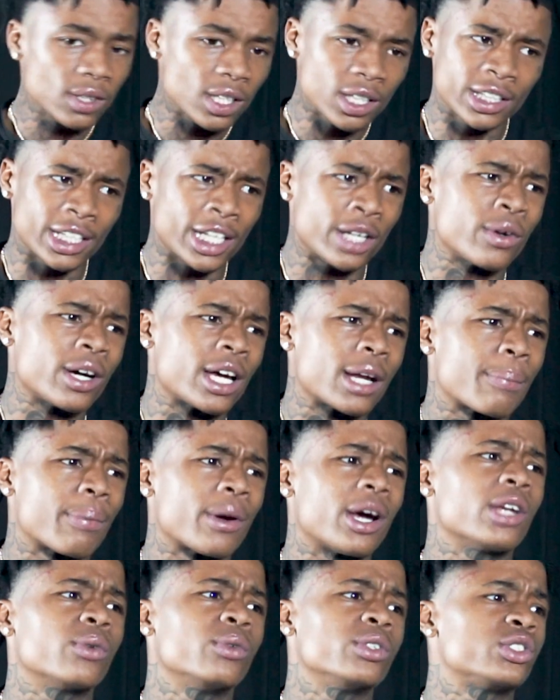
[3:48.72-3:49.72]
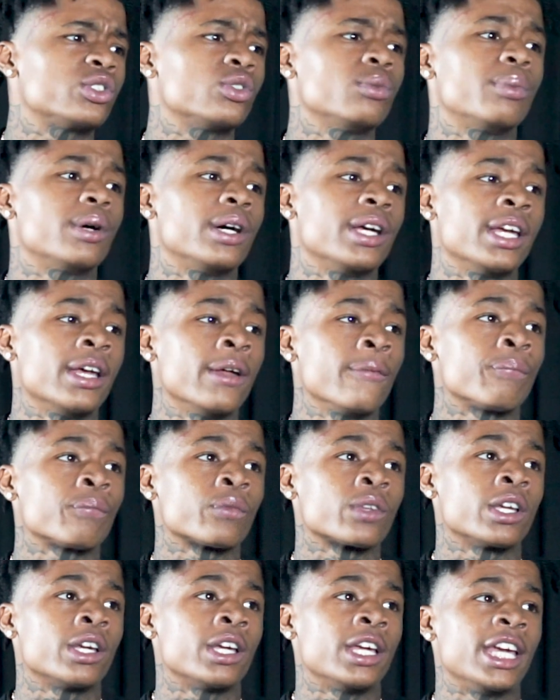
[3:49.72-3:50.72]
They don't got a problem with you, but
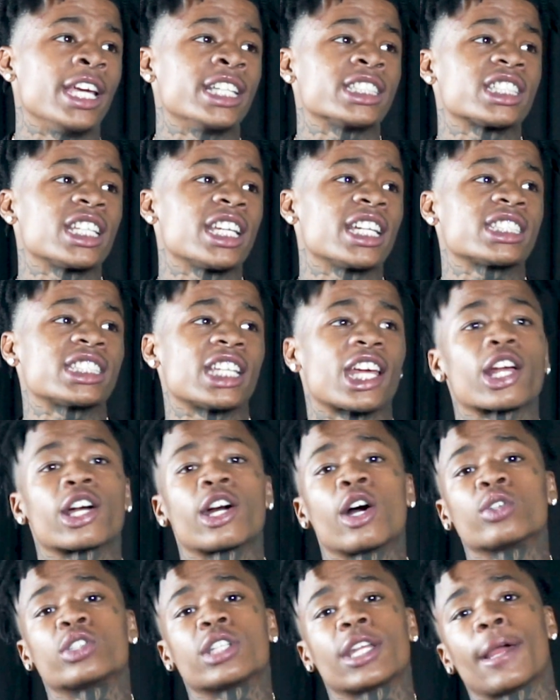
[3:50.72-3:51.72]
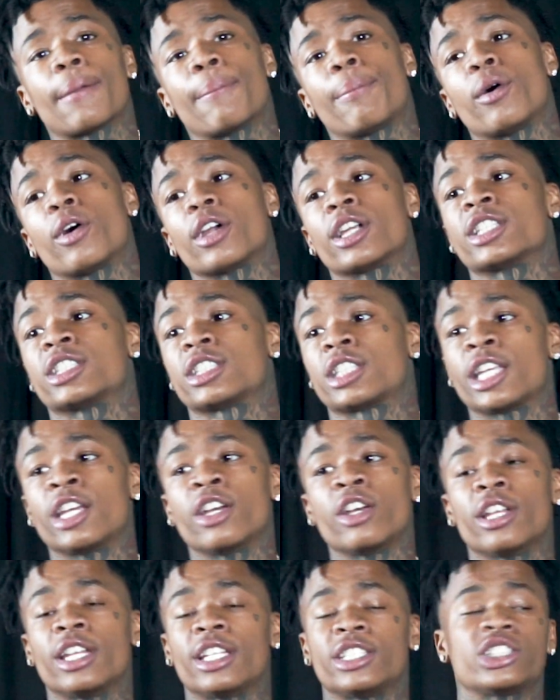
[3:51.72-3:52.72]
it's niggas that'll go to that party
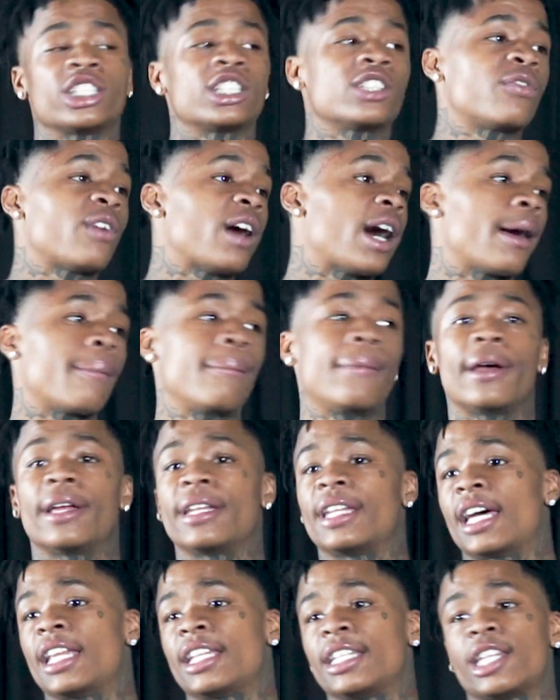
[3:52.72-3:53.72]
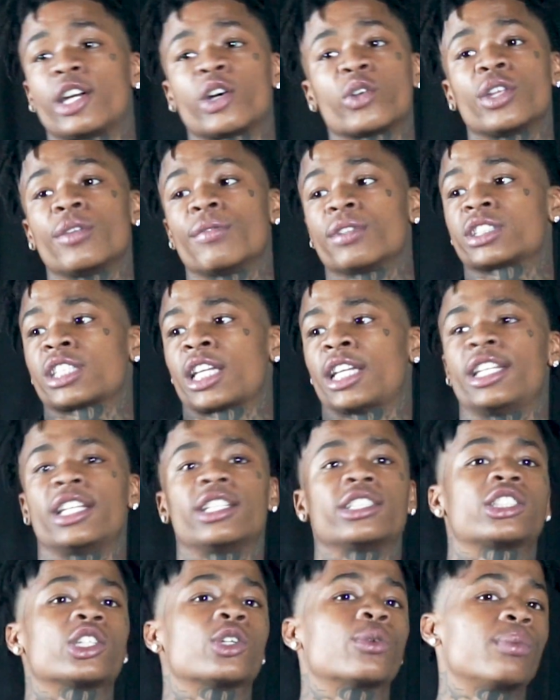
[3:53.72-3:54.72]
still and just vibe out and I don't even say
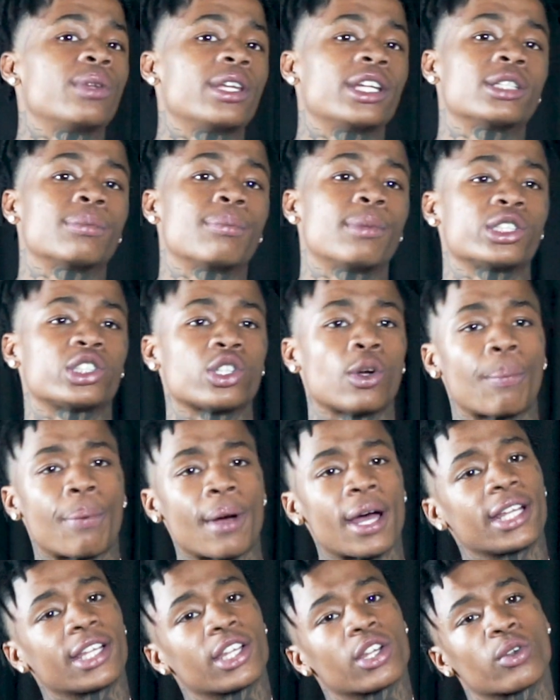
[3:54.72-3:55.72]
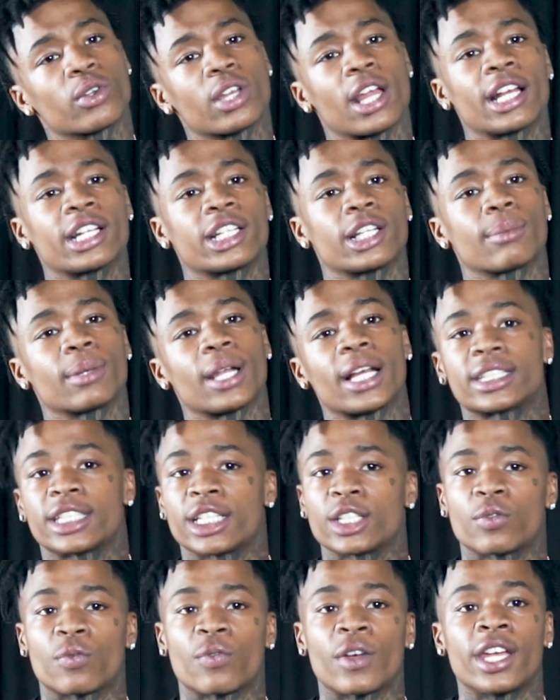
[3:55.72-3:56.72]
nothing to them niggas, but your partner don't like them. Like,
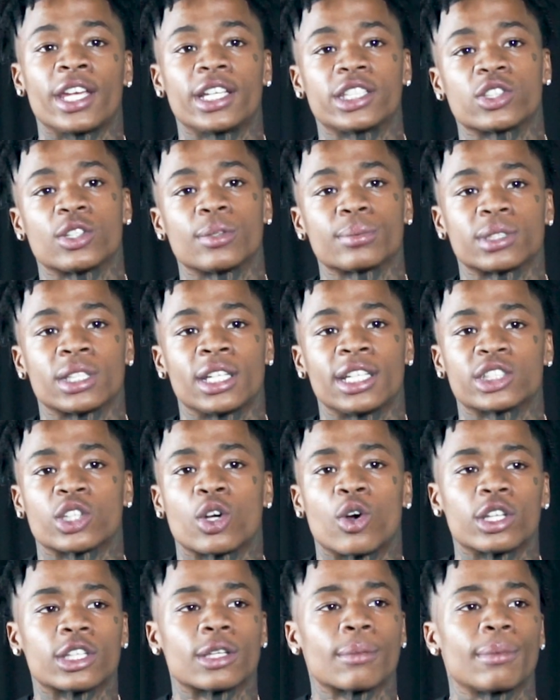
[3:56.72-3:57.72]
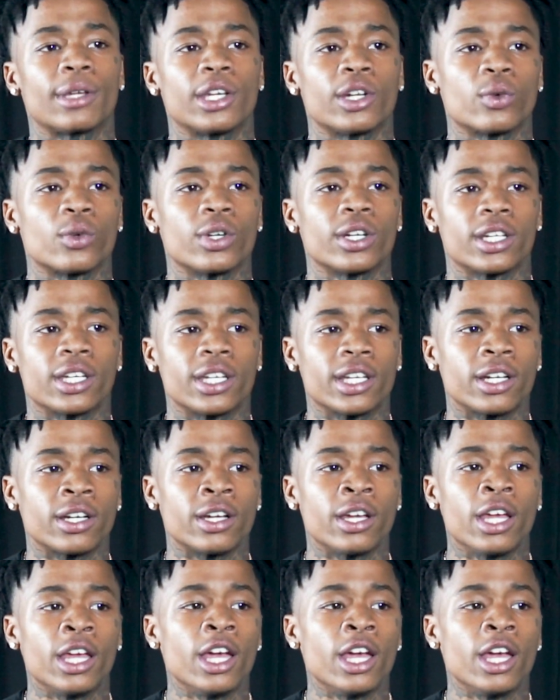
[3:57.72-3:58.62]
that's fake. See what I'm saying? It's hard to be a real nigga.